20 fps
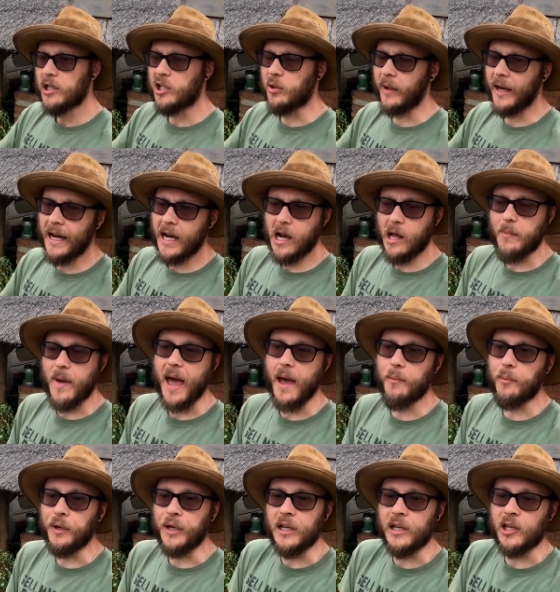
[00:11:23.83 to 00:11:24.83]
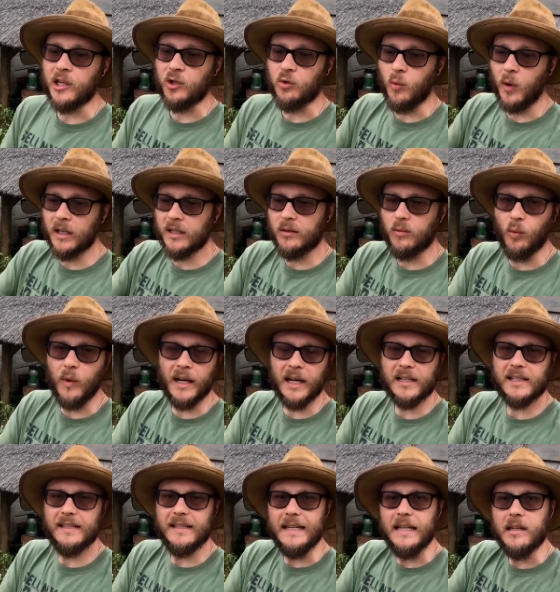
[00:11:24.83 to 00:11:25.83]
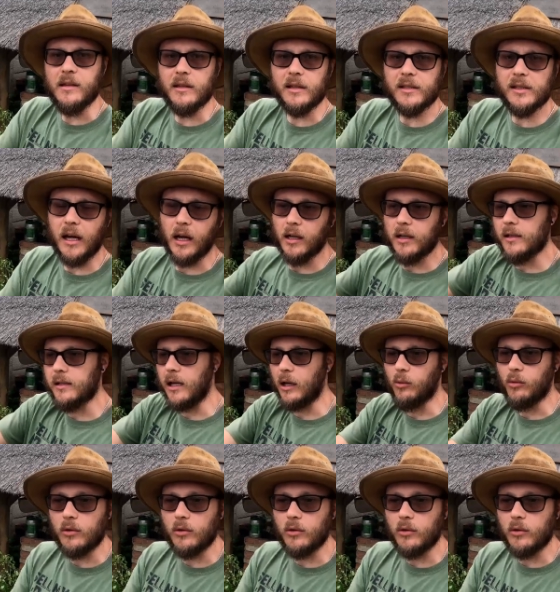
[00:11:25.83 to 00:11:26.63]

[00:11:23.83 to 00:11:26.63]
So what ended up happening is when I see the suckers,